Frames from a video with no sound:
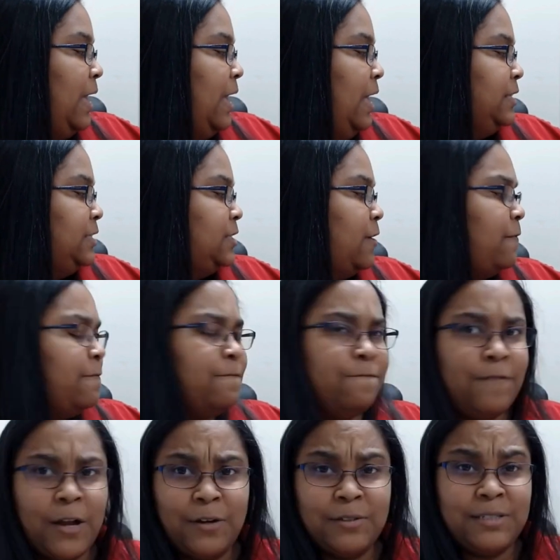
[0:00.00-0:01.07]
"It's the
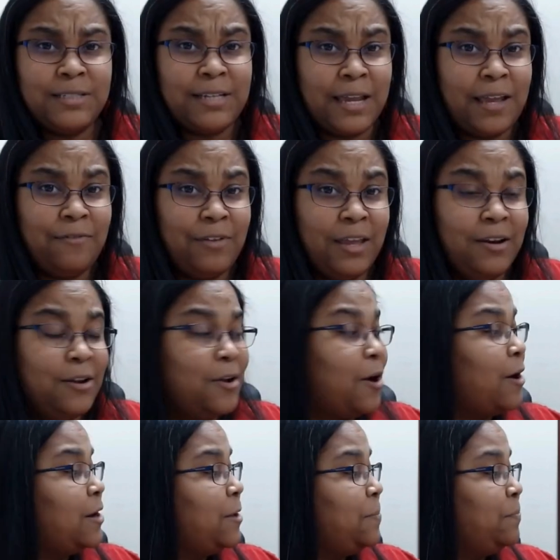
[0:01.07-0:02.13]
first day of
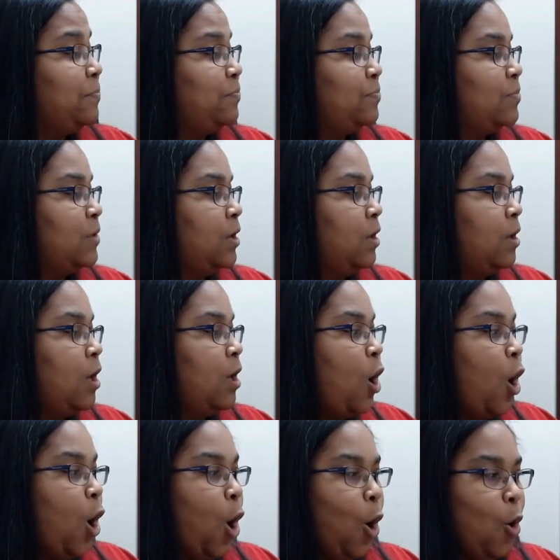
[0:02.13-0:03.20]
kindergarten."
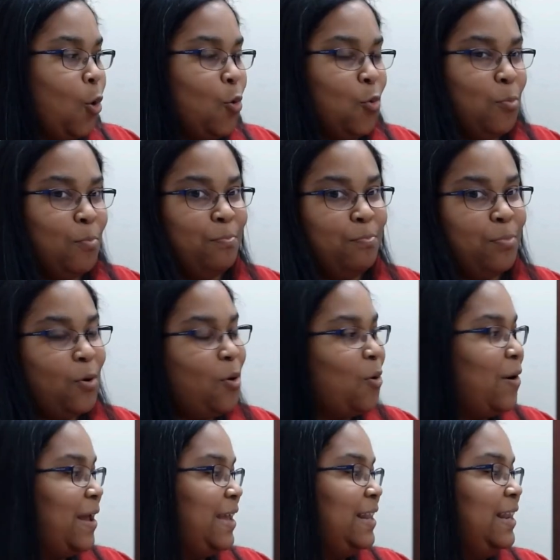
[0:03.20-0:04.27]
"Oh
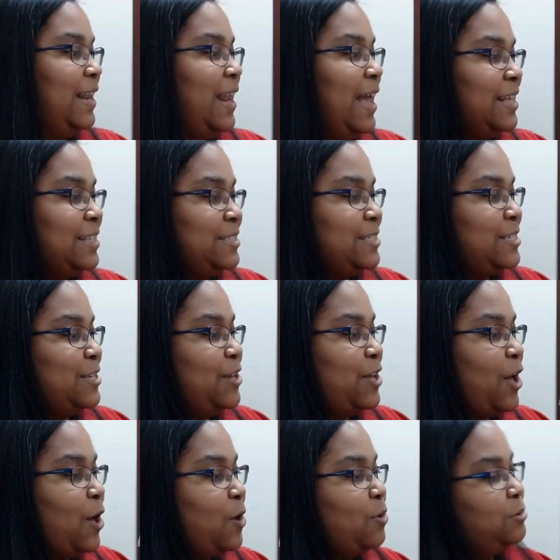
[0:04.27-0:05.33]
boy, let's
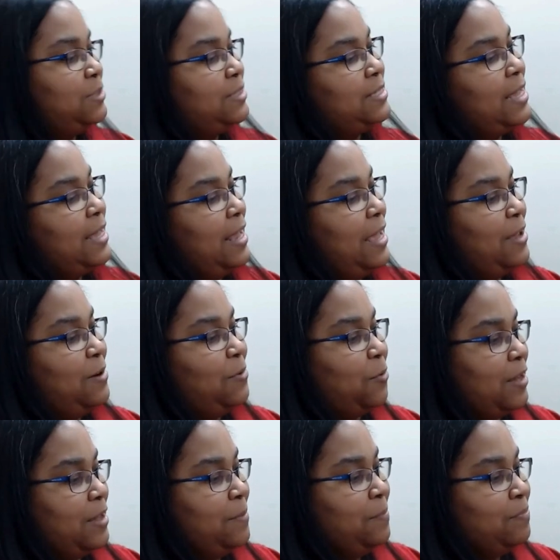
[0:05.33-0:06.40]
go," said
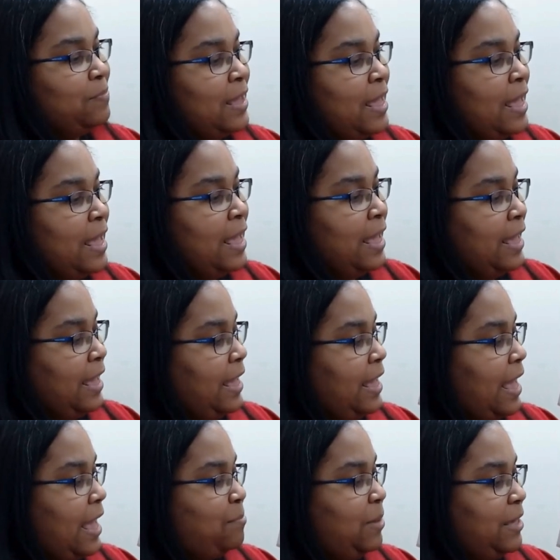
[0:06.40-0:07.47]
Henry. He
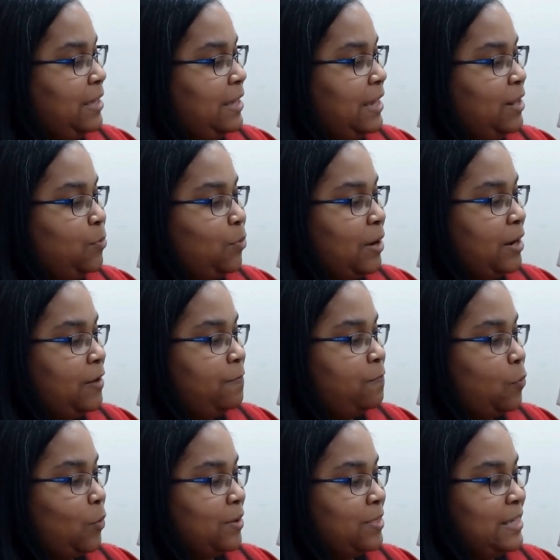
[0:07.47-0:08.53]
had been getting ready
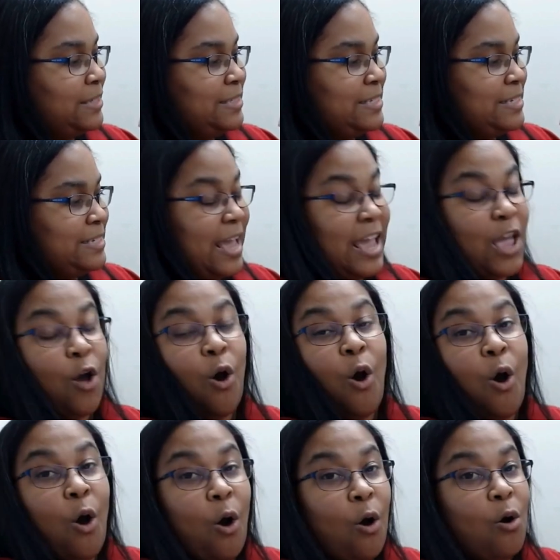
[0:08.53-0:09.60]
for this day
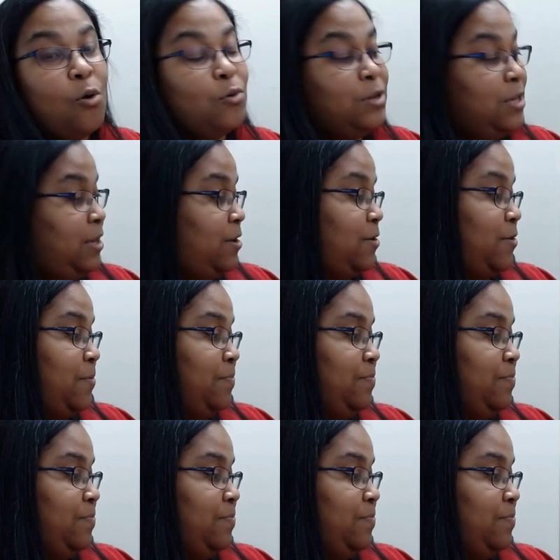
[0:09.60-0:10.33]
all year.